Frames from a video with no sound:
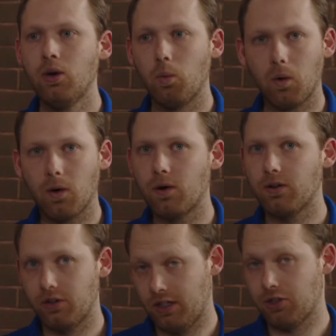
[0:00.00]
Were
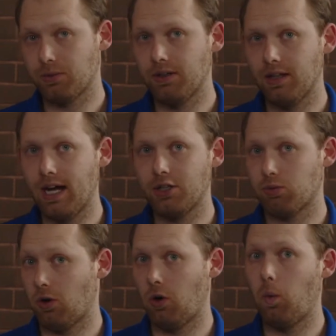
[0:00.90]
Israelites
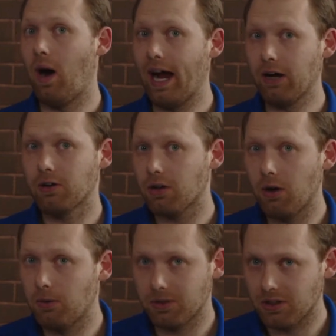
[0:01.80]
required to
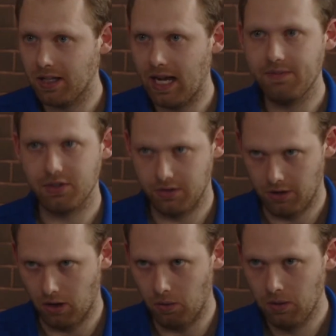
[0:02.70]
own slaves?
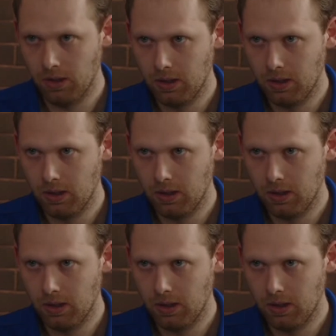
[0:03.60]
No.